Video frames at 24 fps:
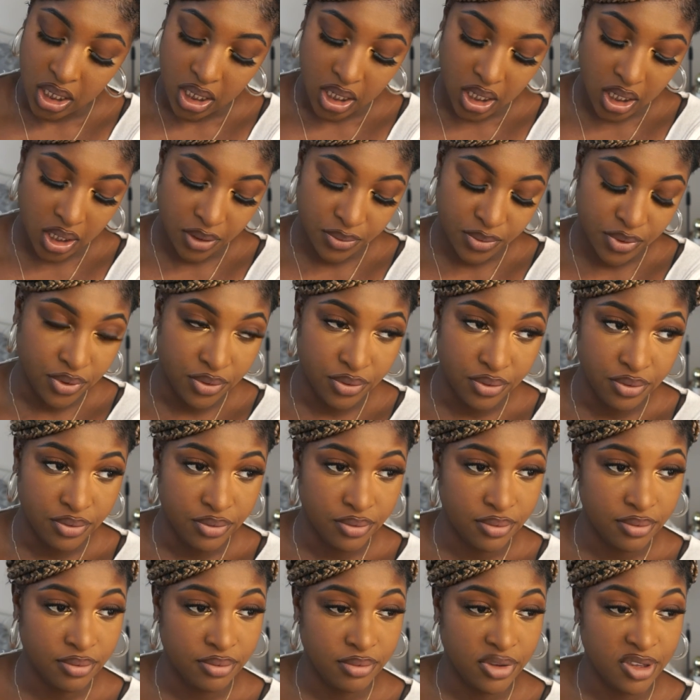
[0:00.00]
I will
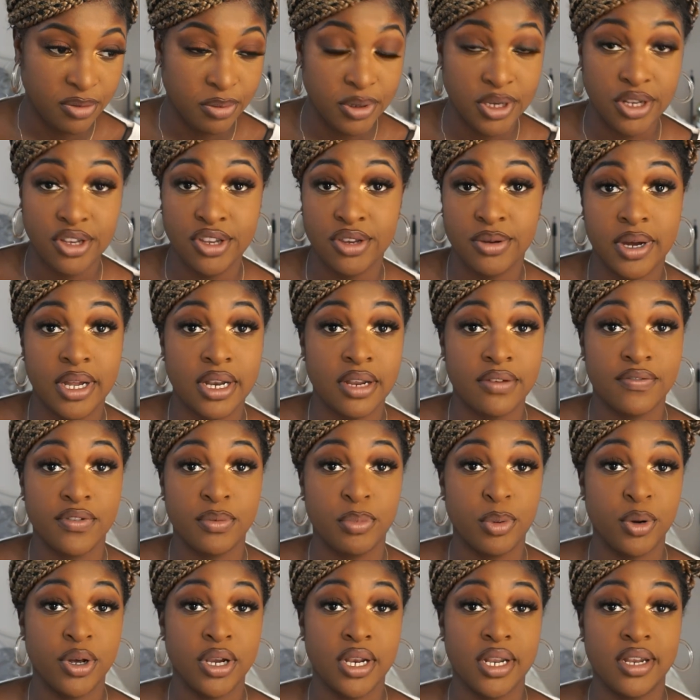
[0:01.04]
speak to you at another
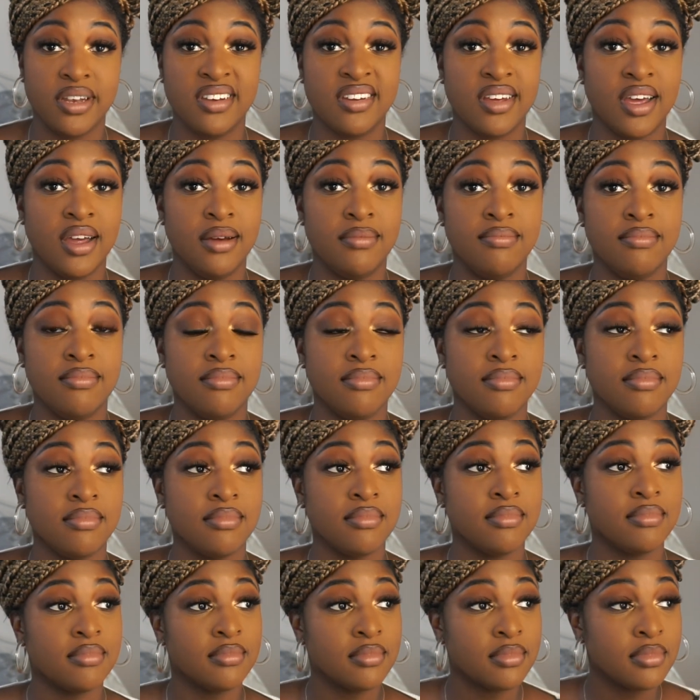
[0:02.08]
point in time.
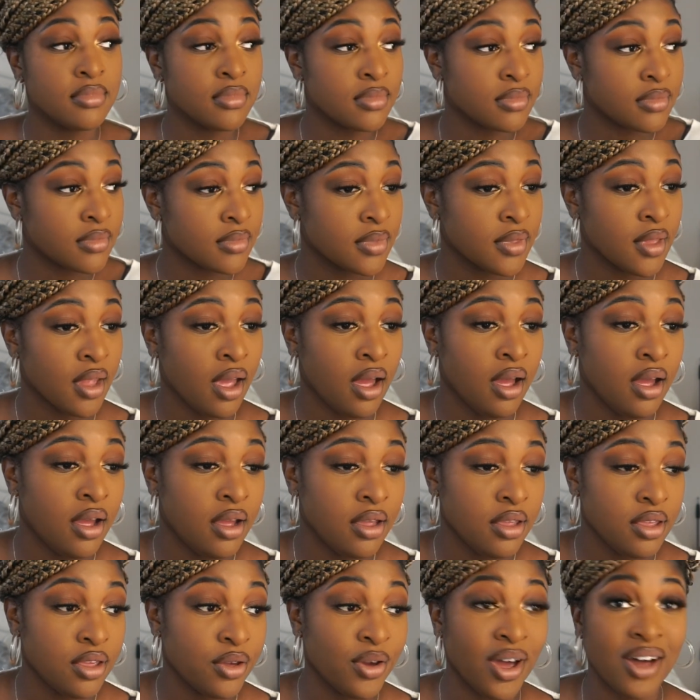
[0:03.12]

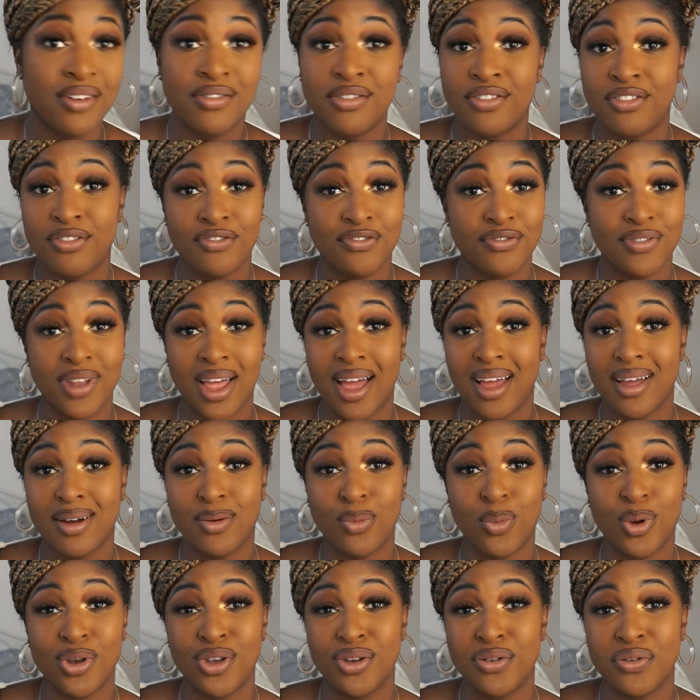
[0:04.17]
You have, like,
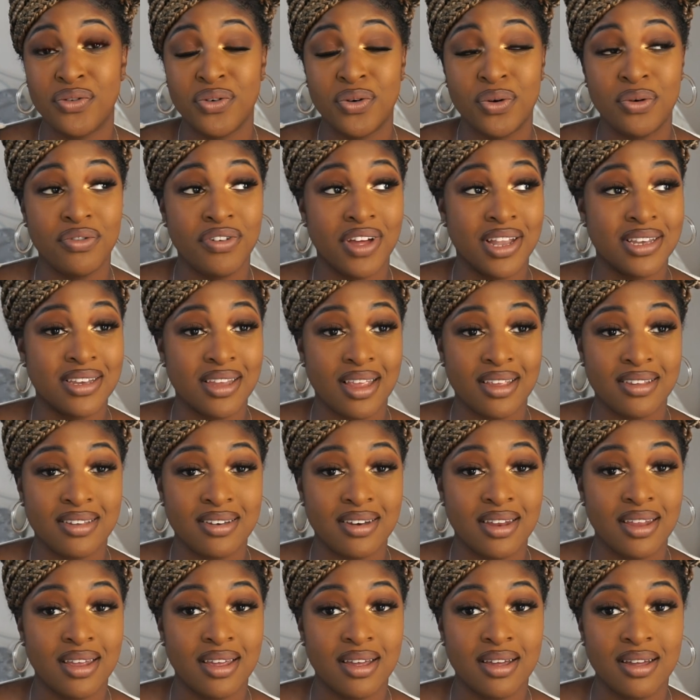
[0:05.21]
wonderful,
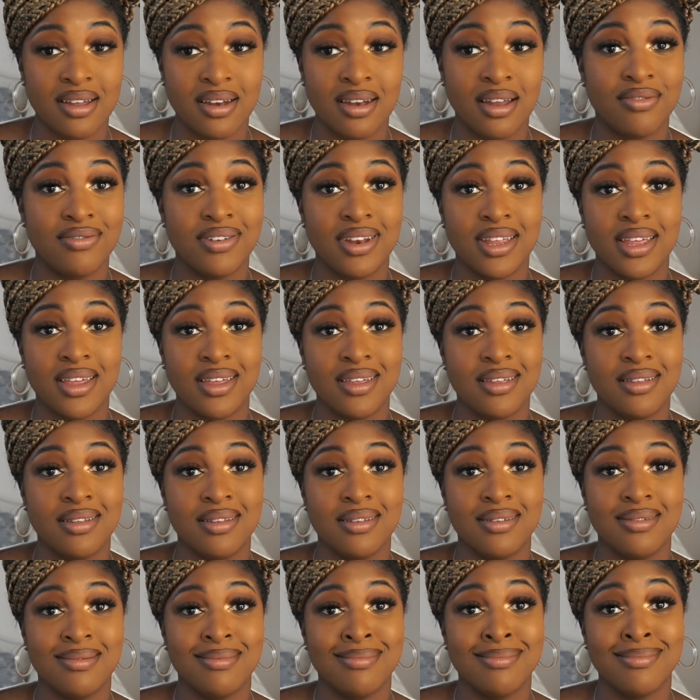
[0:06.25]
fantastic, lovely,
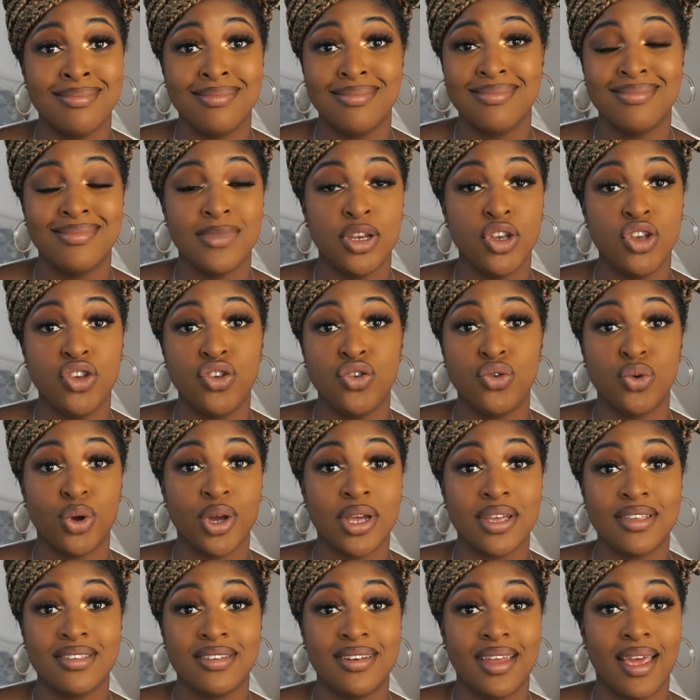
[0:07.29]

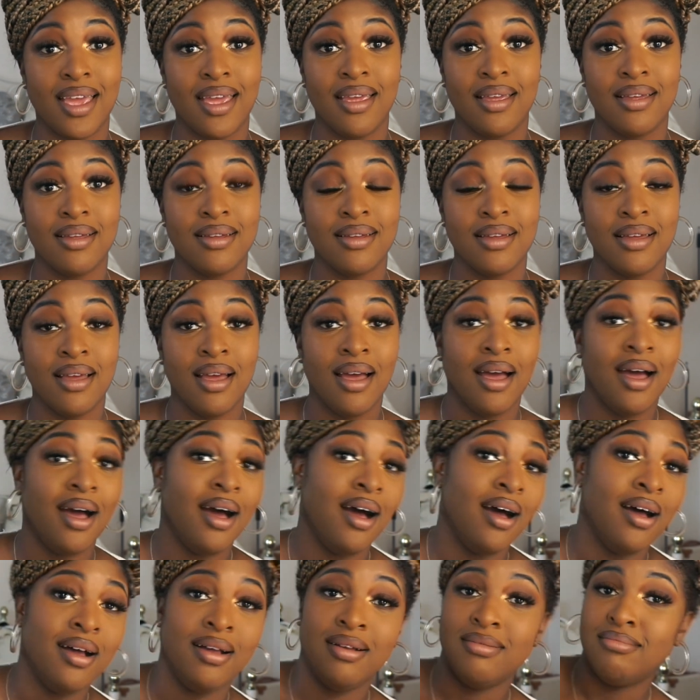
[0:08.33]
joyous day.
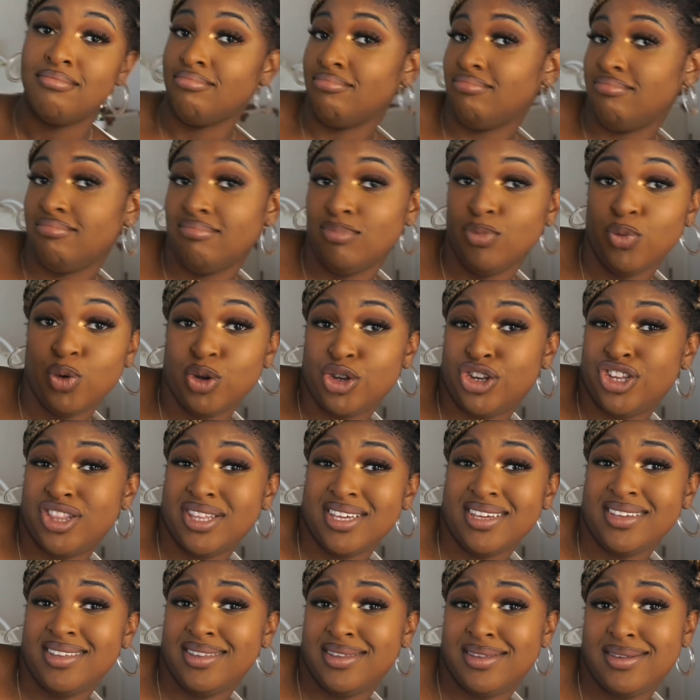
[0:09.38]
watch
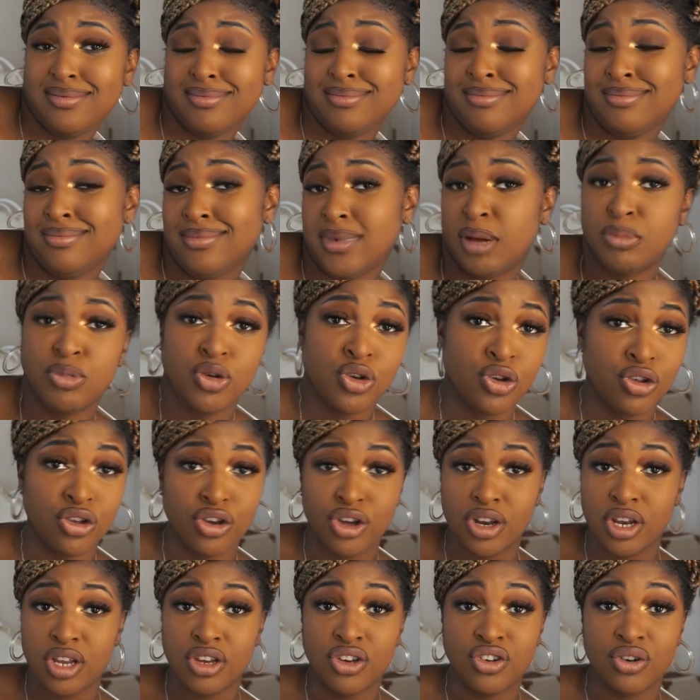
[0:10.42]
this. I'm sure you're
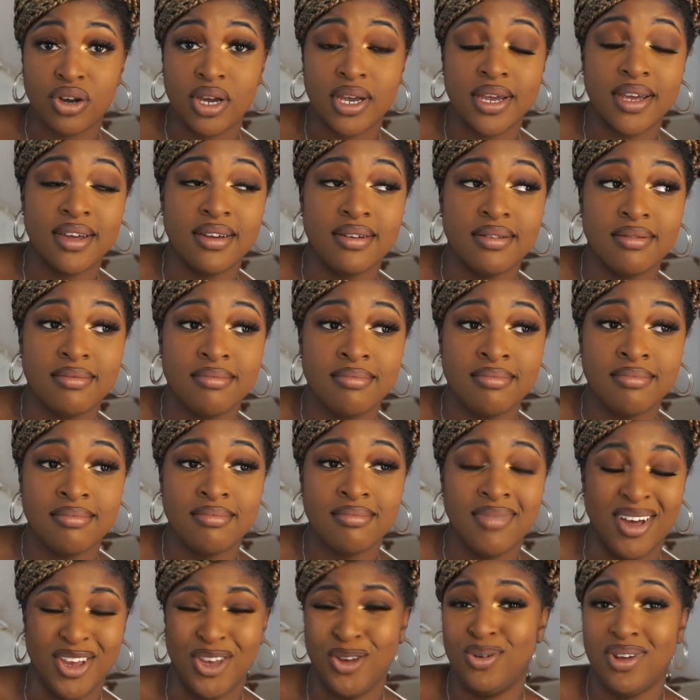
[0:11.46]
going to enjoy it.
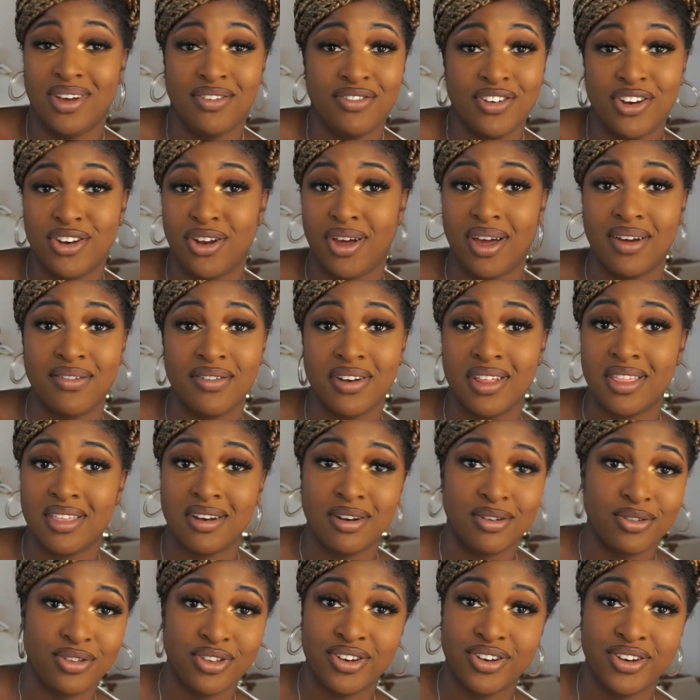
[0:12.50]
You definitely don't have anything
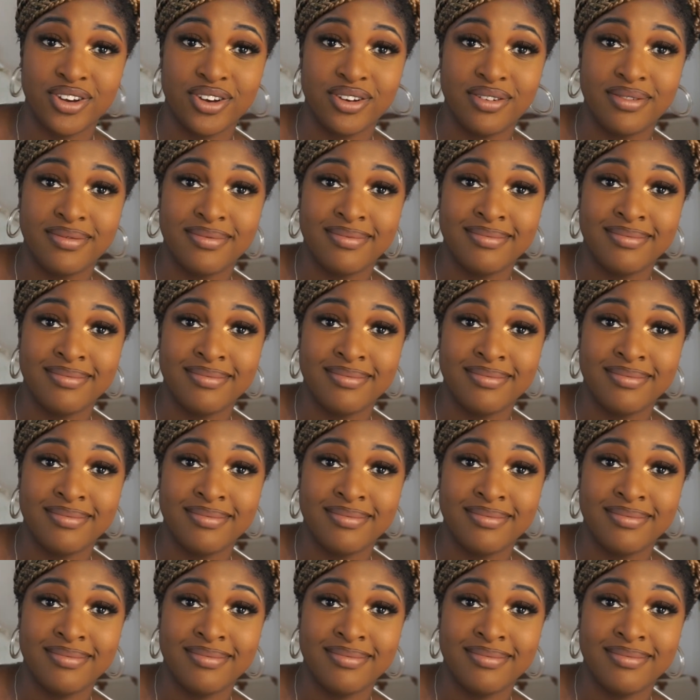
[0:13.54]
else to do.